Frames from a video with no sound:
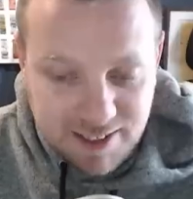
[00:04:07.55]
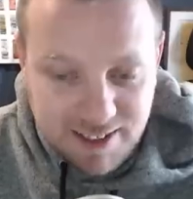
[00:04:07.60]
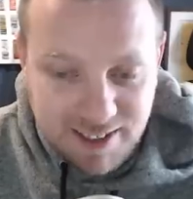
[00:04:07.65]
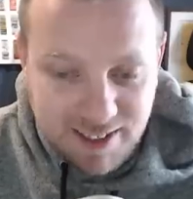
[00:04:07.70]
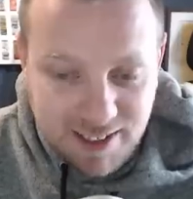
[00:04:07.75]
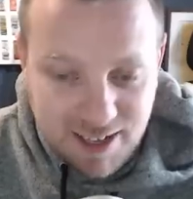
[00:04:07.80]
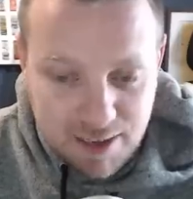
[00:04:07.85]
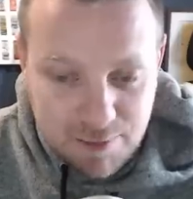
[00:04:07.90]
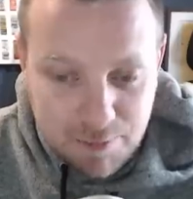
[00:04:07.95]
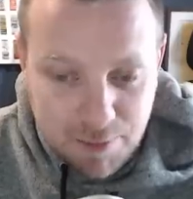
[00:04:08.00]

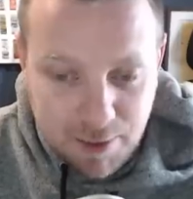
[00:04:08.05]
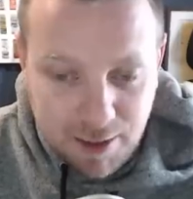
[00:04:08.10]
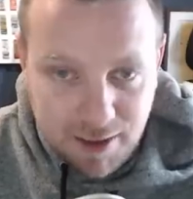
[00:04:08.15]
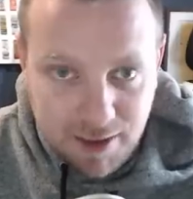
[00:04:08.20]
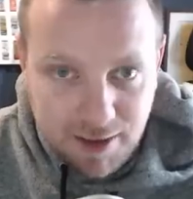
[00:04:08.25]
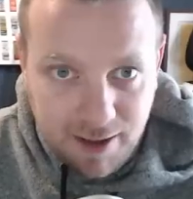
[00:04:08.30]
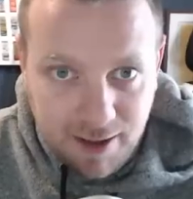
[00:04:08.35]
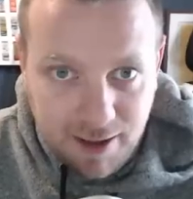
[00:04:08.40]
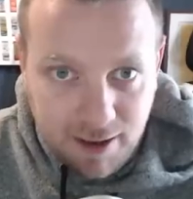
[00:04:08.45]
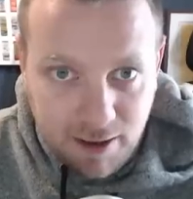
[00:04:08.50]

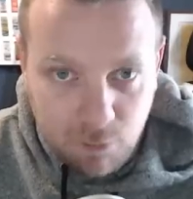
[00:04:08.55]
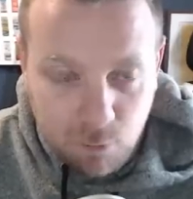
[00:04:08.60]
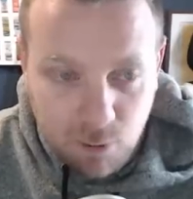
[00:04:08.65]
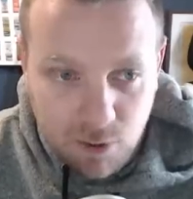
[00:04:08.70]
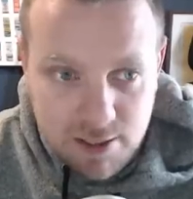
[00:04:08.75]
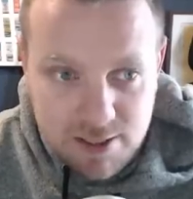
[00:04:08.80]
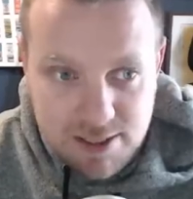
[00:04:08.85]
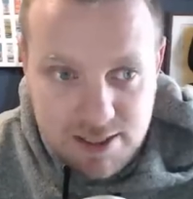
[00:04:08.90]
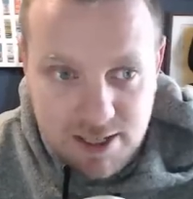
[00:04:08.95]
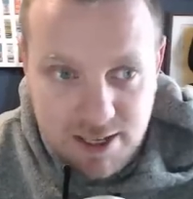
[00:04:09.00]
But
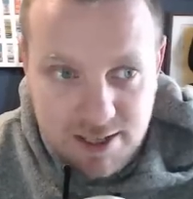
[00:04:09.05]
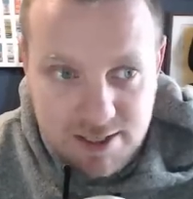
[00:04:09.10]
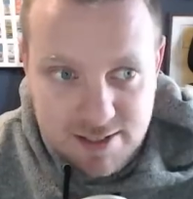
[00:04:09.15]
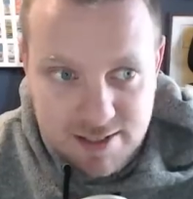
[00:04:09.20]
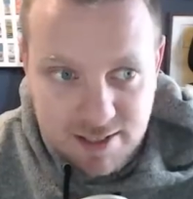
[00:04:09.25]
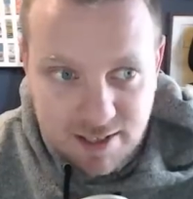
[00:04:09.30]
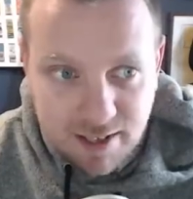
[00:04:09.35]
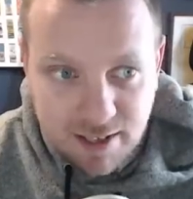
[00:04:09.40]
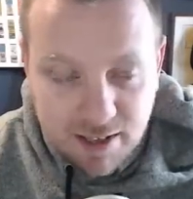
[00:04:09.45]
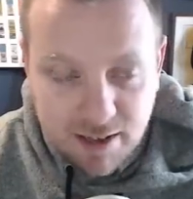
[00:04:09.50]
once a
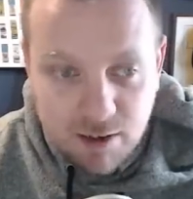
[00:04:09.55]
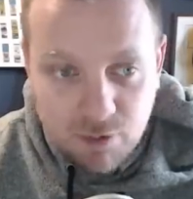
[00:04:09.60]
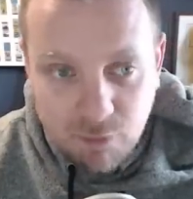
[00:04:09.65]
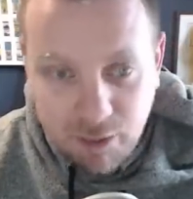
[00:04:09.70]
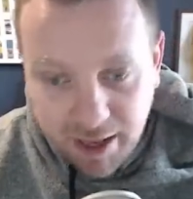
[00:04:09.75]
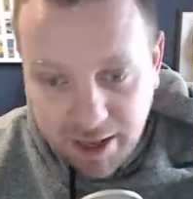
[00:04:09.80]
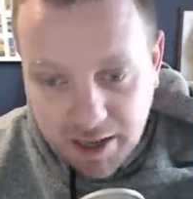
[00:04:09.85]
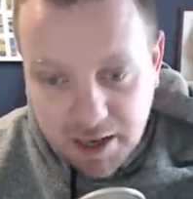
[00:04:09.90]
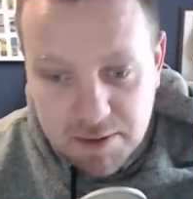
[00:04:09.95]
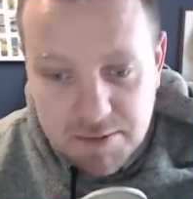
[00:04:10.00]
sync and
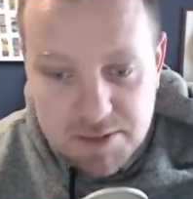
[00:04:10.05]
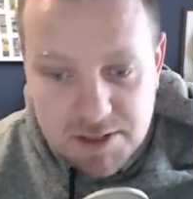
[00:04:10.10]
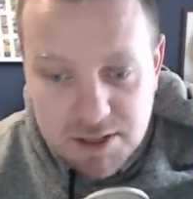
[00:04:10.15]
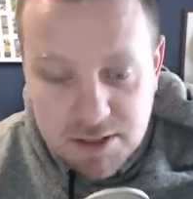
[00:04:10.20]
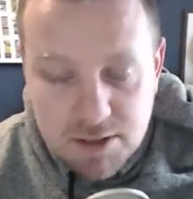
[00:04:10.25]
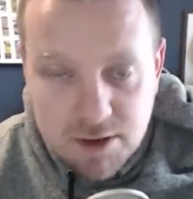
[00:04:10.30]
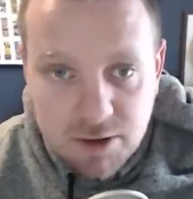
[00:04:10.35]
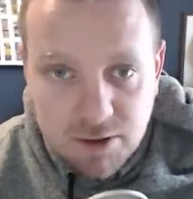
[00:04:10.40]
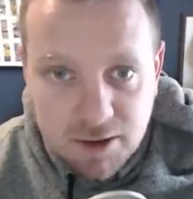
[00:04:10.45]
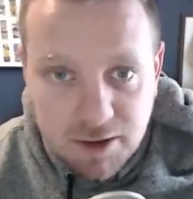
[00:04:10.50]
await comes to
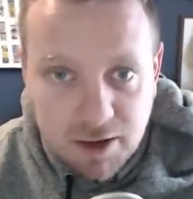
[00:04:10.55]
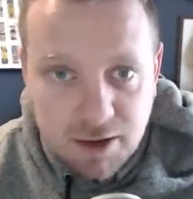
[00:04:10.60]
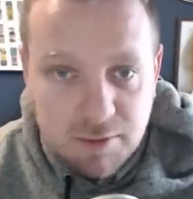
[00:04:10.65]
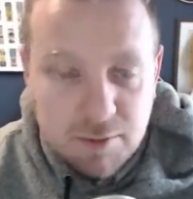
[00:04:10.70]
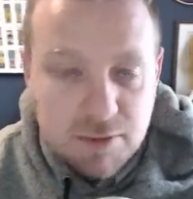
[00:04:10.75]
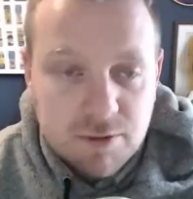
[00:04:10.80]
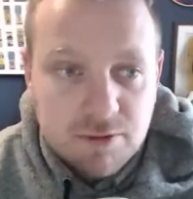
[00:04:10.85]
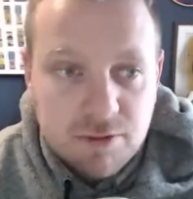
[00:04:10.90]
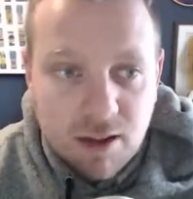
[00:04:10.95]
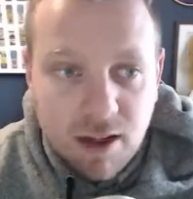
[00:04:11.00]
Node, I'm going
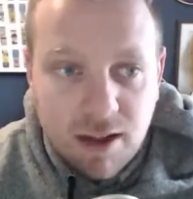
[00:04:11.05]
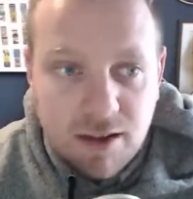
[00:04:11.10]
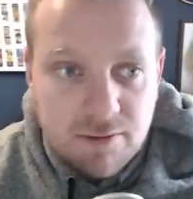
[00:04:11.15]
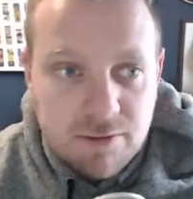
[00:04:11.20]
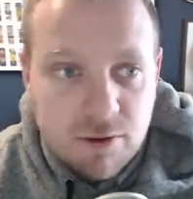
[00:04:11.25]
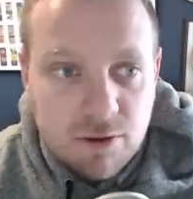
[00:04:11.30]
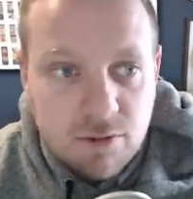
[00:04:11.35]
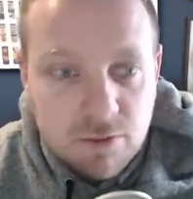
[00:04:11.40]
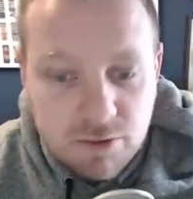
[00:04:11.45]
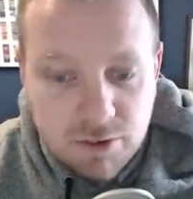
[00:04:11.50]
to move a lot
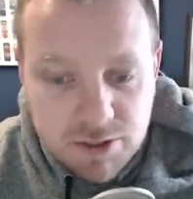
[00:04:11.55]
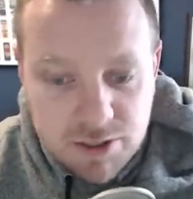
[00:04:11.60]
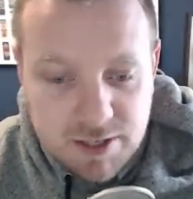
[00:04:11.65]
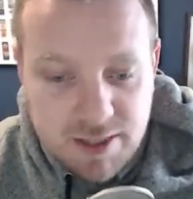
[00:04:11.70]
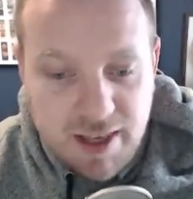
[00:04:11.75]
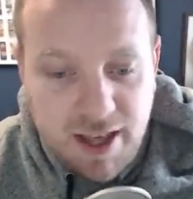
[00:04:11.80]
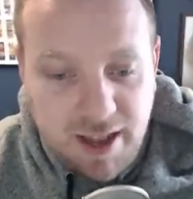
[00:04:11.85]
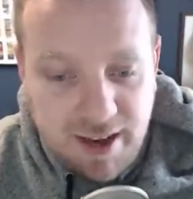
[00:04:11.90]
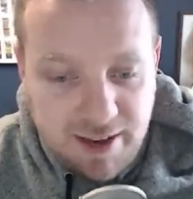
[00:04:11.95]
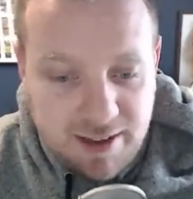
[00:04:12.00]
of it over
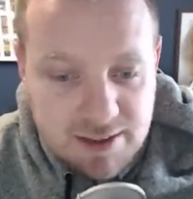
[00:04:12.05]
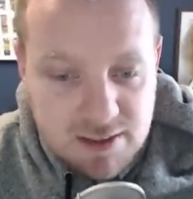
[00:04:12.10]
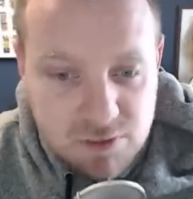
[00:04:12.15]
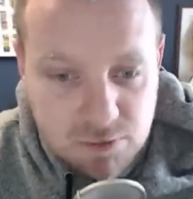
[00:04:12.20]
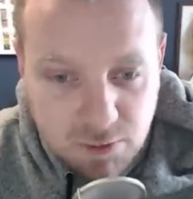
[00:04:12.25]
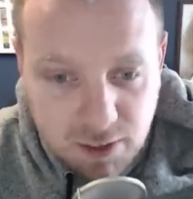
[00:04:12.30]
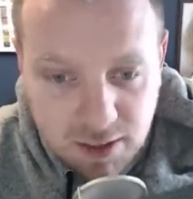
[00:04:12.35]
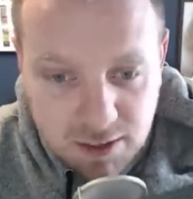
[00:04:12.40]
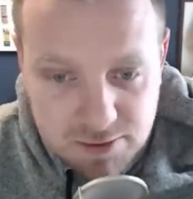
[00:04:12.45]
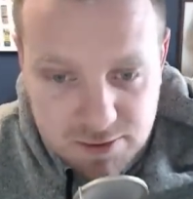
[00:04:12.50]
to that as
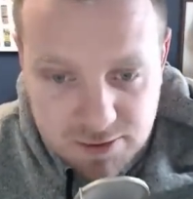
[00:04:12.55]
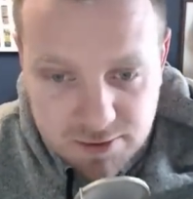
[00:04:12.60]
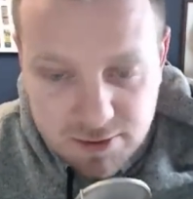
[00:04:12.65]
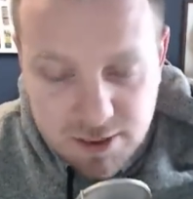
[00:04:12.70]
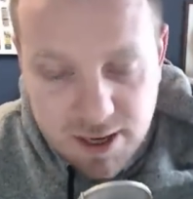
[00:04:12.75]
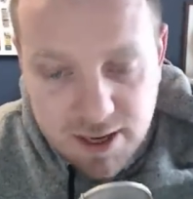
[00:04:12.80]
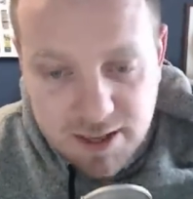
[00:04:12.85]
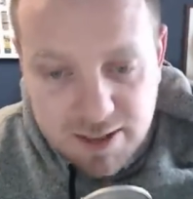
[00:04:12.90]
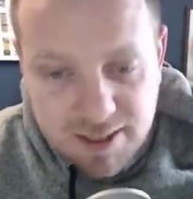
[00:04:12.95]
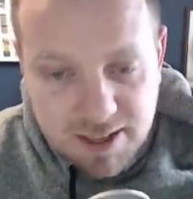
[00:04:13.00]
well. So
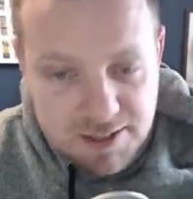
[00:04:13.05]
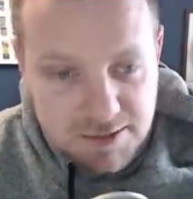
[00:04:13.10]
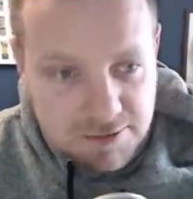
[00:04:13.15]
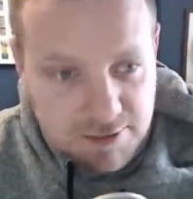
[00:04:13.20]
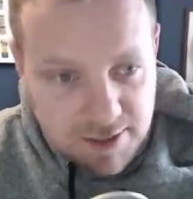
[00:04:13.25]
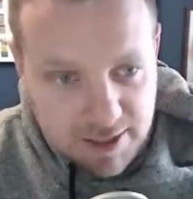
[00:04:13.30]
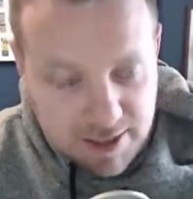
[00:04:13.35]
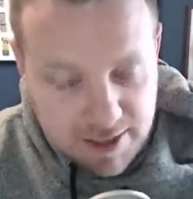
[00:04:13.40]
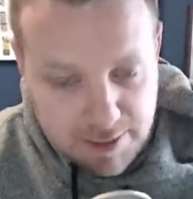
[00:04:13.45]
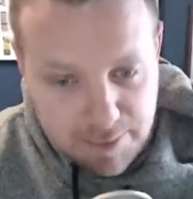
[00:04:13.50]
that's
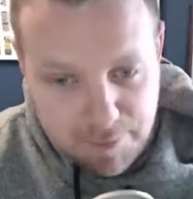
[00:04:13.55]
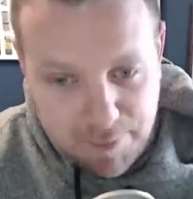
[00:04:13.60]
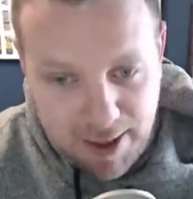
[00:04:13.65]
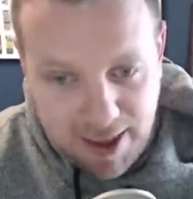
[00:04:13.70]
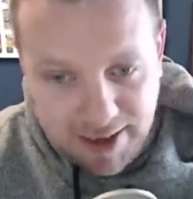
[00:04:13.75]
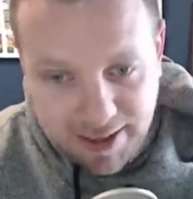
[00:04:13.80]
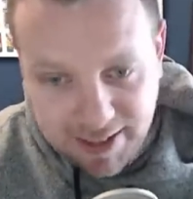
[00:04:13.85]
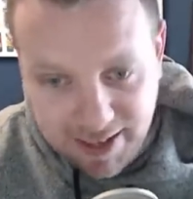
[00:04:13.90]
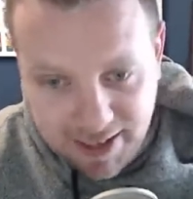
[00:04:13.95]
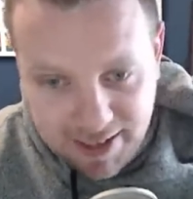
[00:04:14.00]
really the
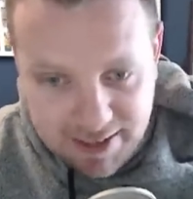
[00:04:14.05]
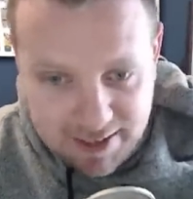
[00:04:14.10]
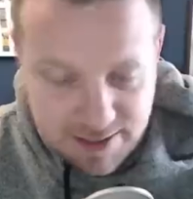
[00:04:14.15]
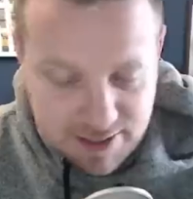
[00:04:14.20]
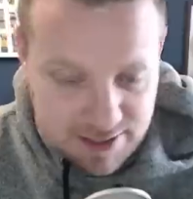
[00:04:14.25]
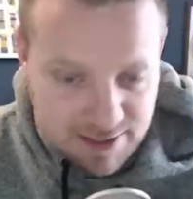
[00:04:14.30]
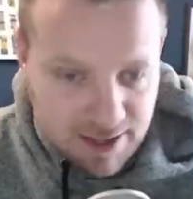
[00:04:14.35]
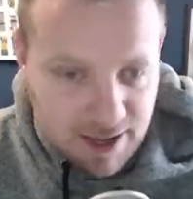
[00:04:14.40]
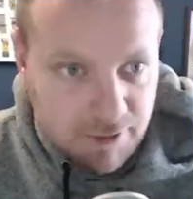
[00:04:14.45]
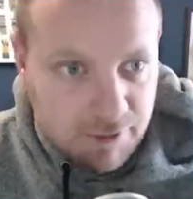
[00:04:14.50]
back
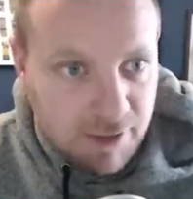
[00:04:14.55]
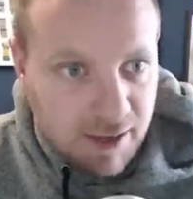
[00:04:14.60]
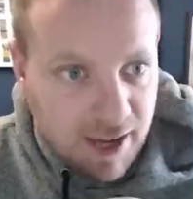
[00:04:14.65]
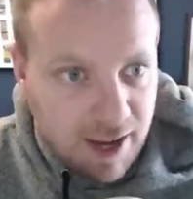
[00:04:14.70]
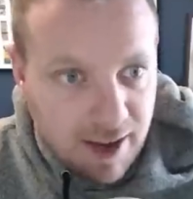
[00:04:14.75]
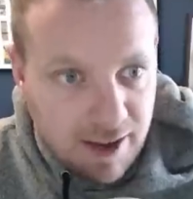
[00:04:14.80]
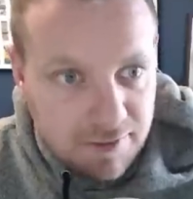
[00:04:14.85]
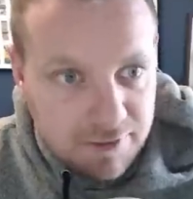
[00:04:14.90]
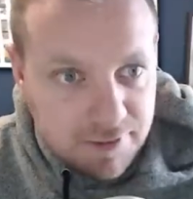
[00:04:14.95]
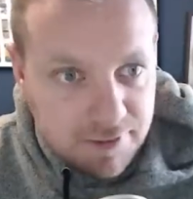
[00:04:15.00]
end that we
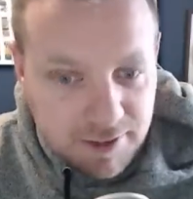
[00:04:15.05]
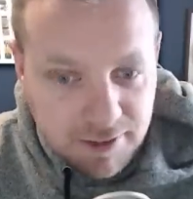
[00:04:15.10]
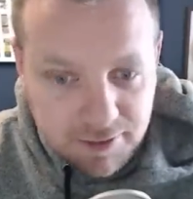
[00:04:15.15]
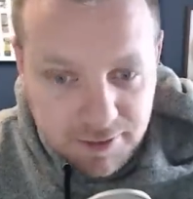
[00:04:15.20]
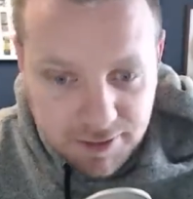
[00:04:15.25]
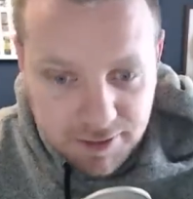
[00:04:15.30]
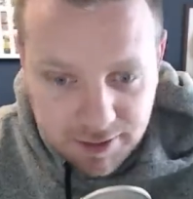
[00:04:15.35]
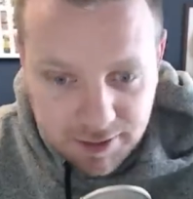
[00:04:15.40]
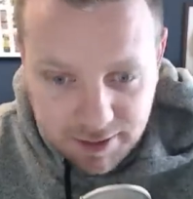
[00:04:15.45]
have here.